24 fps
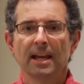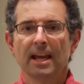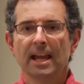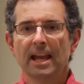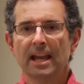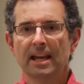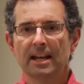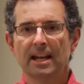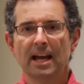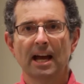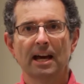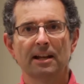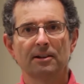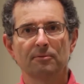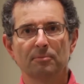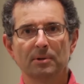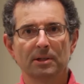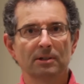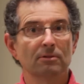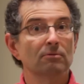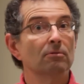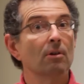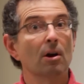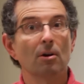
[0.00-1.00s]
and how do
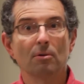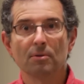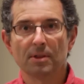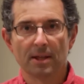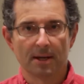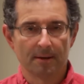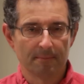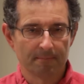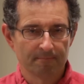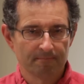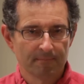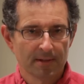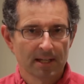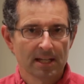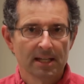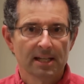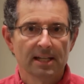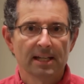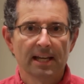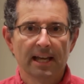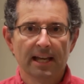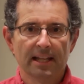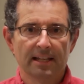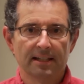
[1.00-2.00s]
we grow them?
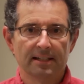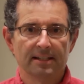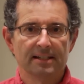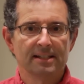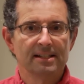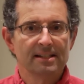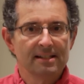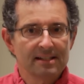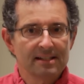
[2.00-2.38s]
And